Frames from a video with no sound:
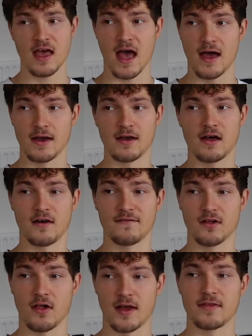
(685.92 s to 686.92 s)
And I
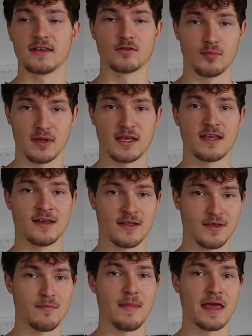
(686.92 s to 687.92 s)
feel like this will be
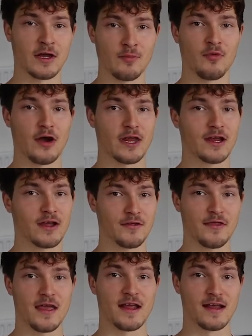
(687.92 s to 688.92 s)
the make or break
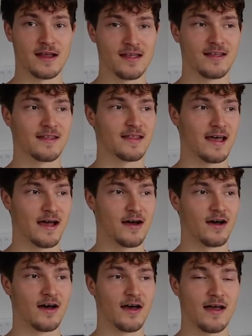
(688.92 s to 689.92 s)
thing
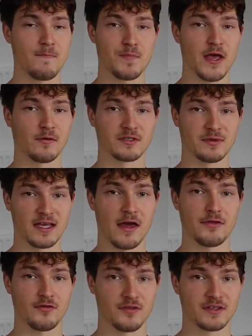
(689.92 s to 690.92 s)
that helps me
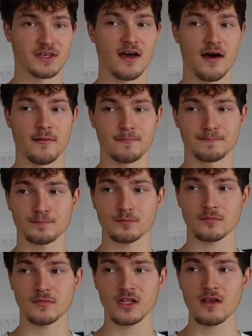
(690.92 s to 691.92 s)
get through this cut.
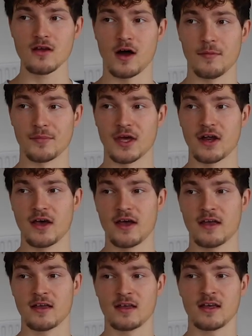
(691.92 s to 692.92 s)
I'm
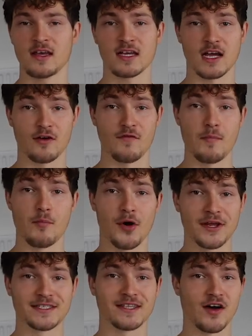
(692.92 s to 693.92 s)
gonna kind of
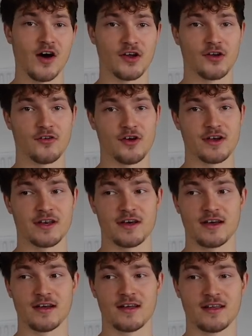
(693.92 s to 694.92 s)
embrace the hunger and
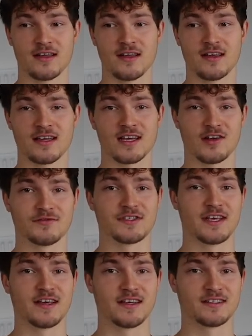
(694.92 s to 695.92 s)
kind of
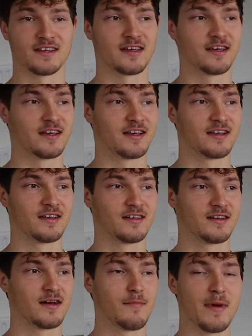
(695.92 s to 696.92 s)
see it as like a
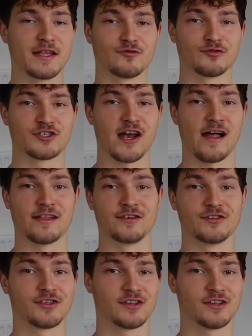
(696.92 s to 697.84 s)
mental challenge,